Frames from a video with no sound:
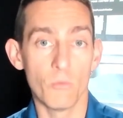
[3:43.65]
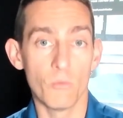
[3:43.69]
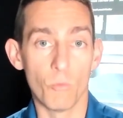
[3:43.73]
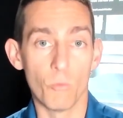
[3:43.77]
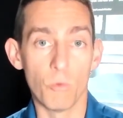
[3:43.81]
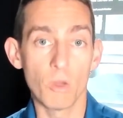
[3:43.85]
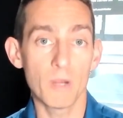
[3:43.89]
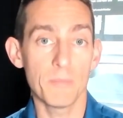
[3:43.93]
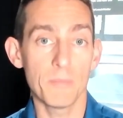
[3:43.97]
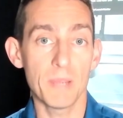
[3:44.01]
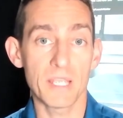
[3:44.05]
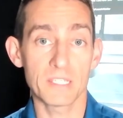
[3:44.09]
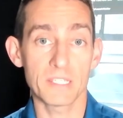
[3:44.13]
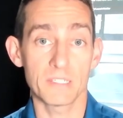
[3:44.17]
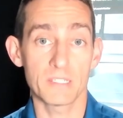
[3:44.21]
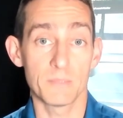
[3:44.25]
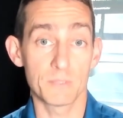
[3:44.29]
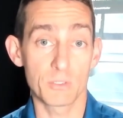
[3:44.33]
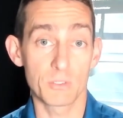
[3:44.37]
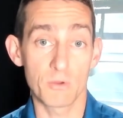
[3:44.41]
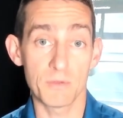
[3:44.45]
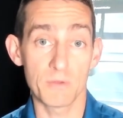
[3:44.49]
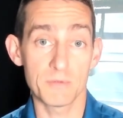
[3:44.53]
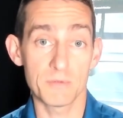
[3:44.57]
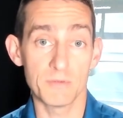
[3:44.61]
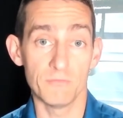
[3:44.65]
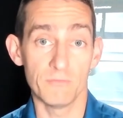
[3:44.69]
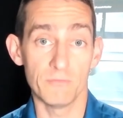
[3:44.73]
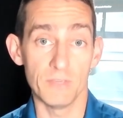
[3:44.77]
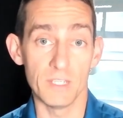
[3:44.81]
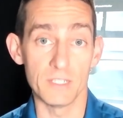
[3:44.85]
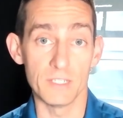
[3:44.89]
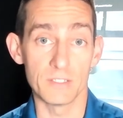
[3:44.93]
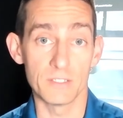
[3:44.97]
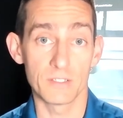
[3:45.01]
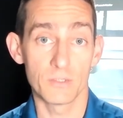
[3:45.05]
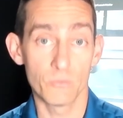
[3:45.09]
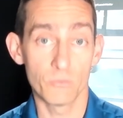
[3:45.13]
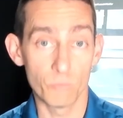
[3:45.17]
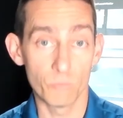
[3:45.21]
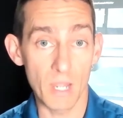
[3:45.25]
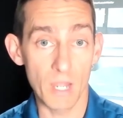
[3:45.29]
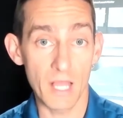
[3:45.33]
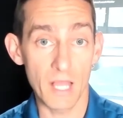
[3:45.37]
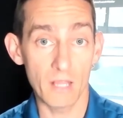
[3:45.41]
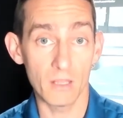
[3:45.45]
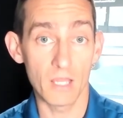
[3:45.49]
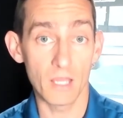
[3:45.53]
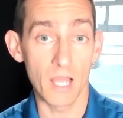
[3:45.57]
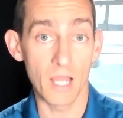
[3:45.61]
What about subscription fees?
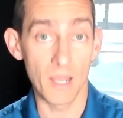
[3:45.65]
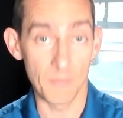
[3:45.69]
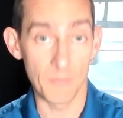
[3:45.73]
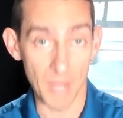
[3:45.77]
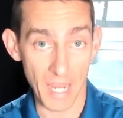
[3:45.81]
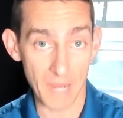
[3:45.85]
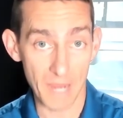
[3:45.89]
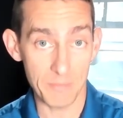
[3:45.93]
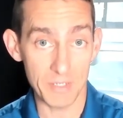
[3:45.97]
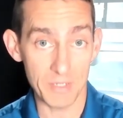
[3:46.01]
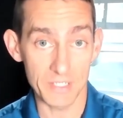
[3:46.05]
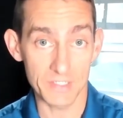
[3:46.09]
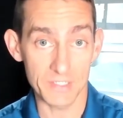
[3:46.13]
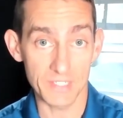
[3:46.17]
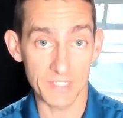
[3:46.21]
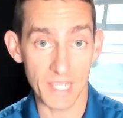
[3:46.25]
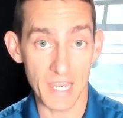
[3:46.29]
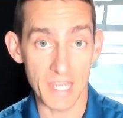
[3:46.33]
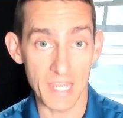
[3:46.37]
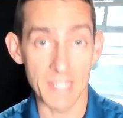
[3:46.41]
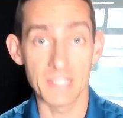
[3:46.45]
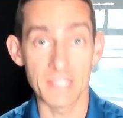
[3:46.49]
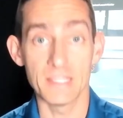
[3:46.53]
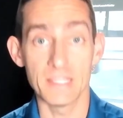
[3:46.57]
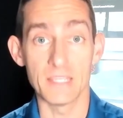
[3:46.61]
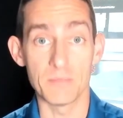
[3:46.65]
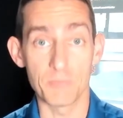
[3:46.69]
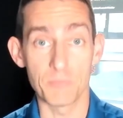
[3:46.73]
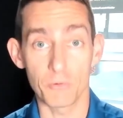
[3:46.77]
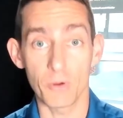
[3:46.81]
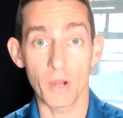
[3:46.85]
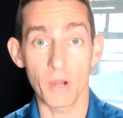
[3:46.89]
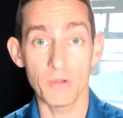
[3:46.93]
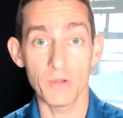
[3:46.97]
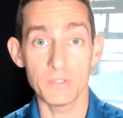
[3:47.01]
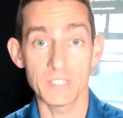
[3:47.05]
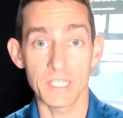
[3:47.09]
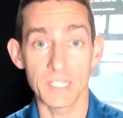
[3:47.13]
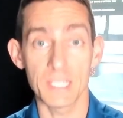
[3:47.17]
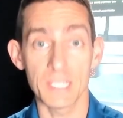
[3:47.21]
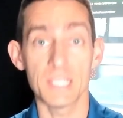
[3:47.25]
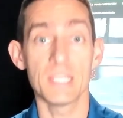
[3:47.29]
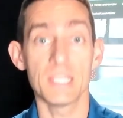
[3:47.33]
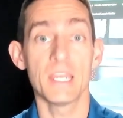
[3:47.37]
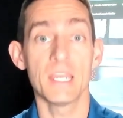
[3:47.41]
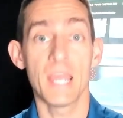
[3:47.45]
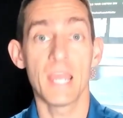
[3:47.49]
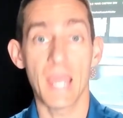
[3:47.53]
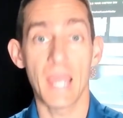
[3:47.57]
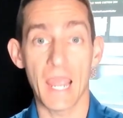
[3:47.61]
Well, I'm happy to say the
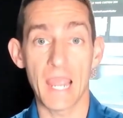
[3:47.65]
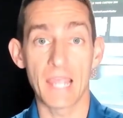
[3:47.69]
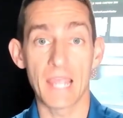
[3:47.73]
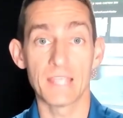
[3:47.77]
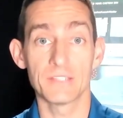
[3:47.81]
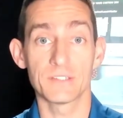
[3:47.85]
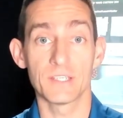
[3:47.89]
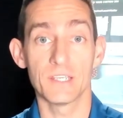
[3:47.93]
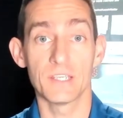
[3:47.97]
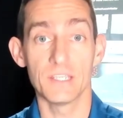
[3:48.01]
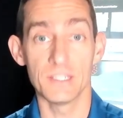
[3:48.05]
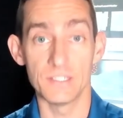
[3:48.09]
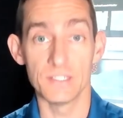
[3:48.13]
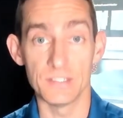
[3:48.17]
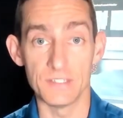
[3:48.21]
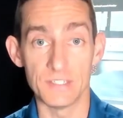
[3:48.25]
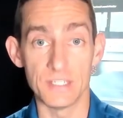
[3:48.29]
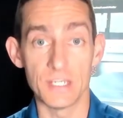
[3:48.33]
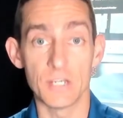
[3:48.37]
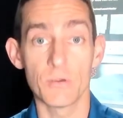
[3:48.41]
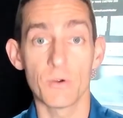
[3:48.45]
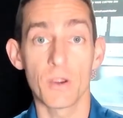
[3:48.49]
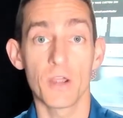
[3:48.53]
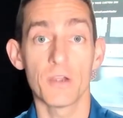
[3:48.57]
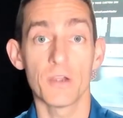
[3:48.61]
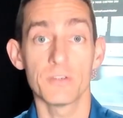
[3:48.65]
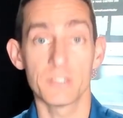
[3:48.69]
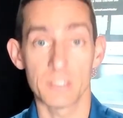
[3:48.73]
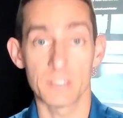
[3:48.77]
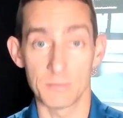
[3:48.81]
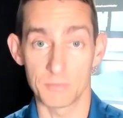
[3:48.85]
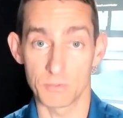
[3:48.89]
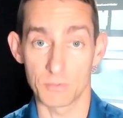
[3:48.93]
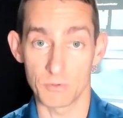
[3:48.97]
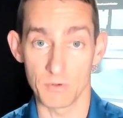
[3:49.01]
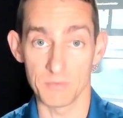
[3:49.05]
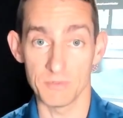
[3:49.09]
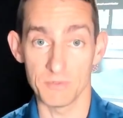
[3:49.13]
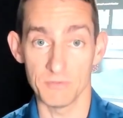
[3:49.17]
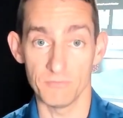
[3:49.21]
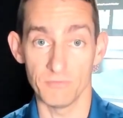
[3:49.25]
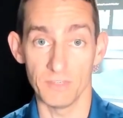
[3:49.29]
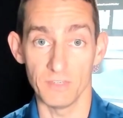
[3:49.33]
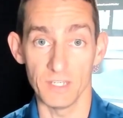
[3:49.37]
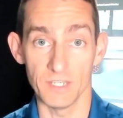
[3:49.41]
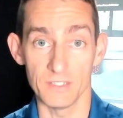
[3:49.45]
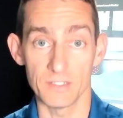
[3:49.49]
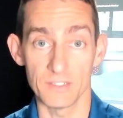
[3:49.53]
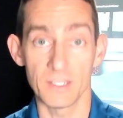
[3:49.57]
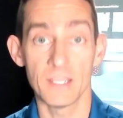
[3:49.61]
PROTEE has 0 subscription
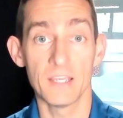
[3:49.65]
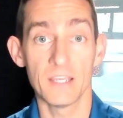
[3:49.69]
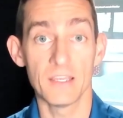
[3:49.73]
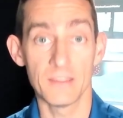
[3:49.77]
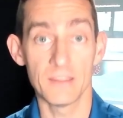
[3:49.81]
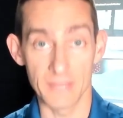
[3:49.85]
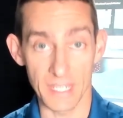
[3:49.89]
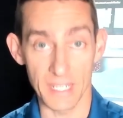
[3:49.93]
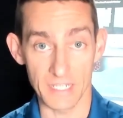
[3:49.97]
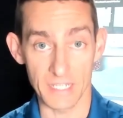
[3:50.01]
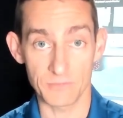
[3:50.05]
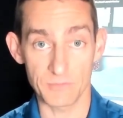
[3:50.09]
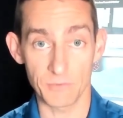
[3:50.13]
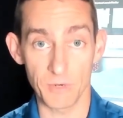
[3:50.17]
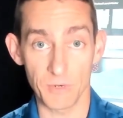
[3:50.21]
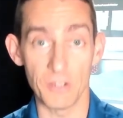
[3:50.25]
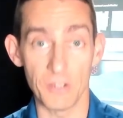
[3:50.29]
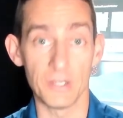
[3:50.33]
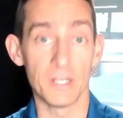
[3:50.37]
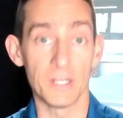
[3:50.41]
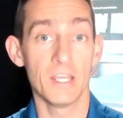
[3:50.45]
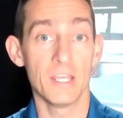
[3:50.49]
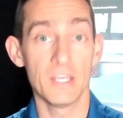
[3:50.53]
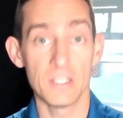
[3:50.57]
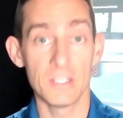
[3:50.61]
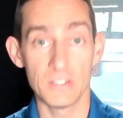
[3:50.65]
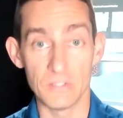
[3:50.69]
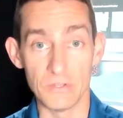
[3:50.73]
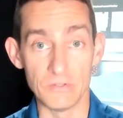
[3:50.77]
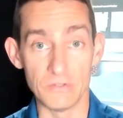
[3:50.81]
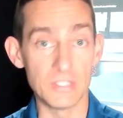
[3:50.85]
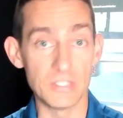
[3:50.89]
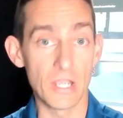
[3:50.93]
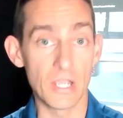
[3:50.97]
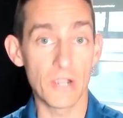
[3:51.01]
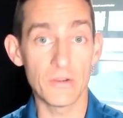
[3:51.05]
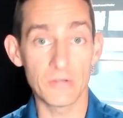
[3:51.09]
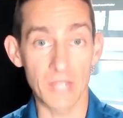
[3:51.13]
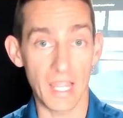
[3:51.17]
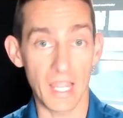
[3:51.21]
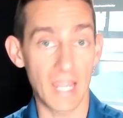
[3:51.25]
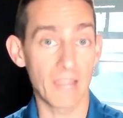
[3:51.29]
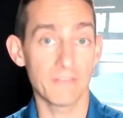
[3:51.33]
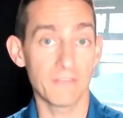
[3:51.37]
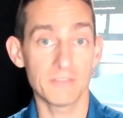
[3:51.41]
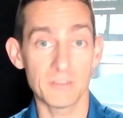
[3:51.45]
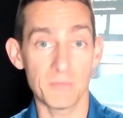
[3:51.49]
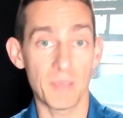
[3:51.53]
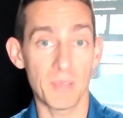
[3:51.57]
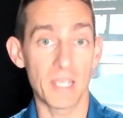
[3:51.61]
fees. That's right. You don't
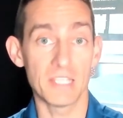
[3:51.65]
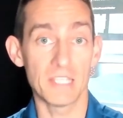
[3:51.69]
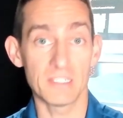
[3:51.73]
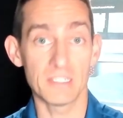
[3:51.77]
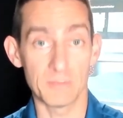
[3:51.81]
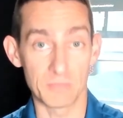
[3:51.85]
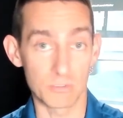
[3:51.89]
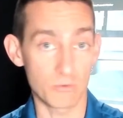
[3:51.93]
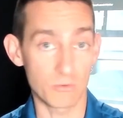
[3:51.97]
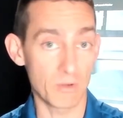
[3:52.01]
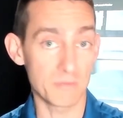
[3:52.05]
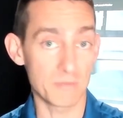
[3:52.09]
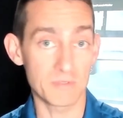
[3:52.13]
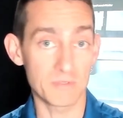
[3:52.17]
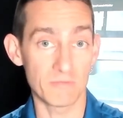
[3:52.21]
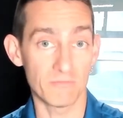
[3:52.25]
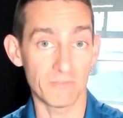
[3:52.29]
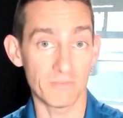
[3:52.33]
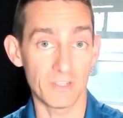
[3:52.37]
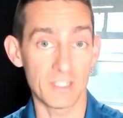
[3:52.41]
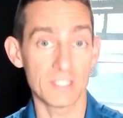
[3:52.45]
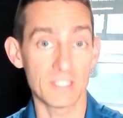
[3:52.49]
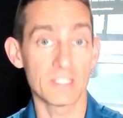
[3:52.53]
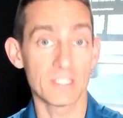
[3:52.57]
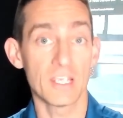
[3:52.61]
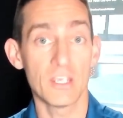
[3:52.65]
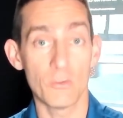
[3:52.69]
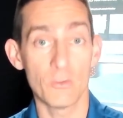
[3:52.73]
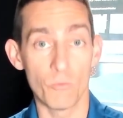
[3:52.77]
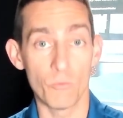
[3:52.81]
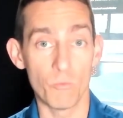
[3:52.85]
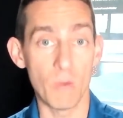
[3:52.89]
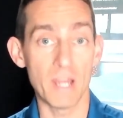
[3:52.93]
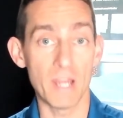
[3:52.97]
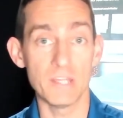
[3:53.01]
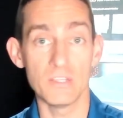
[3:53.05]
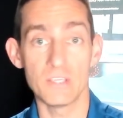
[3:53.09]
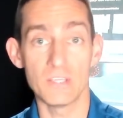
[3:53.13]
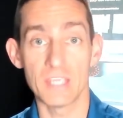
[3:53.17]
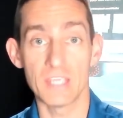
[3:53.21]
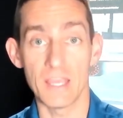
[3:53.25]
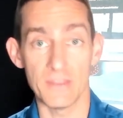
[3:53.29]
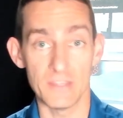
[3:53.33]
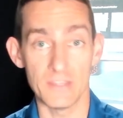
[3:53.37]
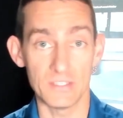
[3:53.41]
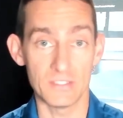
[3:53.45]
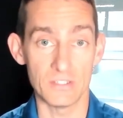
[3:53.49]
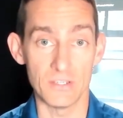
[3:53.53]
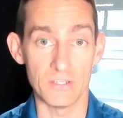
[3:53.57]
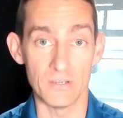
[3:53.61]
have to pay subscription fees when you
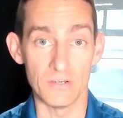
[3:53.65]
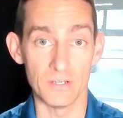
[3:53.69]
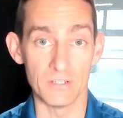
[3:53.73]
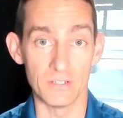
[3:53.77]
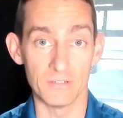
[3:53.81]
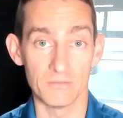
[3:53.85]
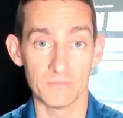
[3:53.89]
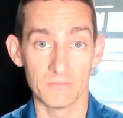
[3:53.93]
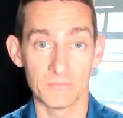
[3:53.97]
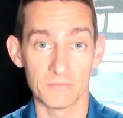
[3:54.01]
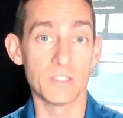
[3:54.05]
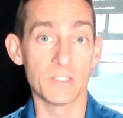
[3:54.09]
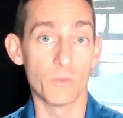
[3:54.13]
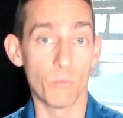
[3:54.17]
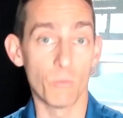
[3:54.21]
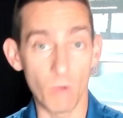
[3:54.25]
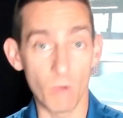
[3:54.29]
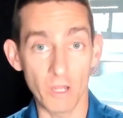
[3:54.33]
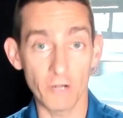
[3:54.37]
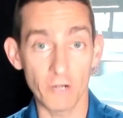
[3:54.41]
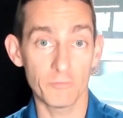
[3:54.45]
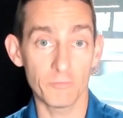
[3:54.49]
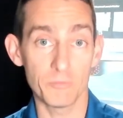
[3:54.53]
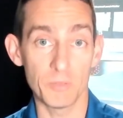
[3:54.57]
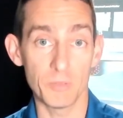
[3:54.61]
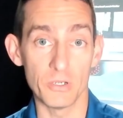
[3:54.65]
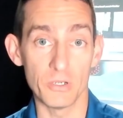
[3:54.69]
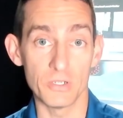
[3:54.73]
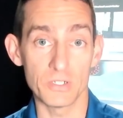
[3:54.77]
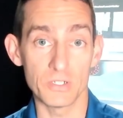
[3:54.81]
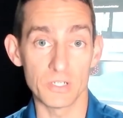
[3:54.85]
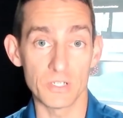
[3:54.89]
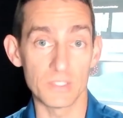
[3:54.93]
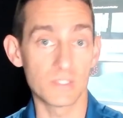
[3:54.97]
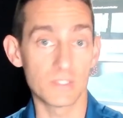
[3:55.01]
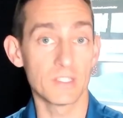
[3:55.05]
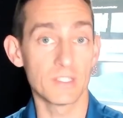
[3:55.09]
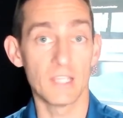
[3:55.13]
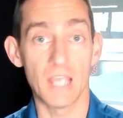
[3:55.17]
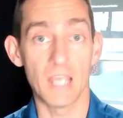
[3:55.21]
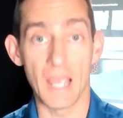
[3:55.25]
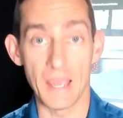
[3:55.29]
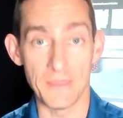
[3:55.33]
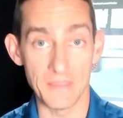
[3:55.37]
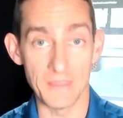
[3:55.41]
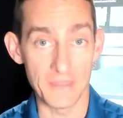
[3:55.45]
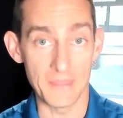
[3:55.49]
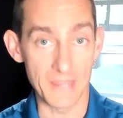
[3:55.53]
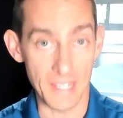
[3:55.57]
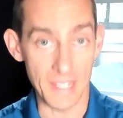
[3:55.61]
get this unit. It's a one-off purchase
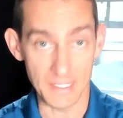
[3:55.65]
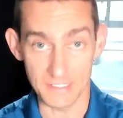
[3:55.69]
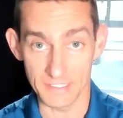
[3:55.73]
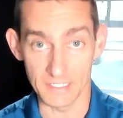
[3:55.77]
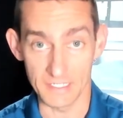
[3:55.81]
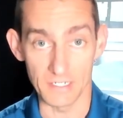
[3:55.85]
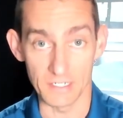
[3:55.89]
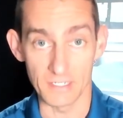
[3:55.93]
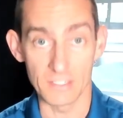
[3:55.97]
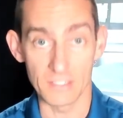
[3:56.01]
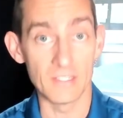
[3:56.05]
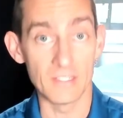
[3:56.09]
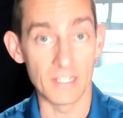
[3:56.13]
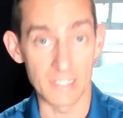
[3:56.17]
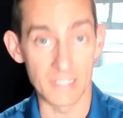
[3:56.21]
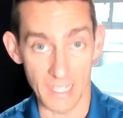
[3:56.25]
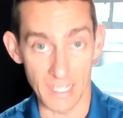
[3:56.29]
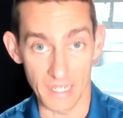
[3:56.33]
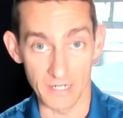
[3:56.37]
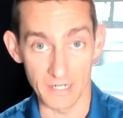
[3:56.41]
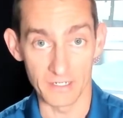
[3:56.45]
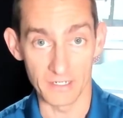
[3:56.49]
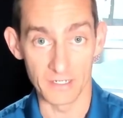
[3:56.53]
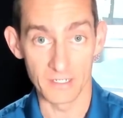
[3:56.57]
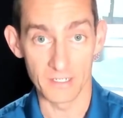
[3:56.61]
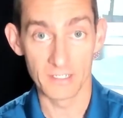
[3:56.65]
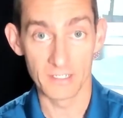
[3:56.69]
and then that's it, you're done.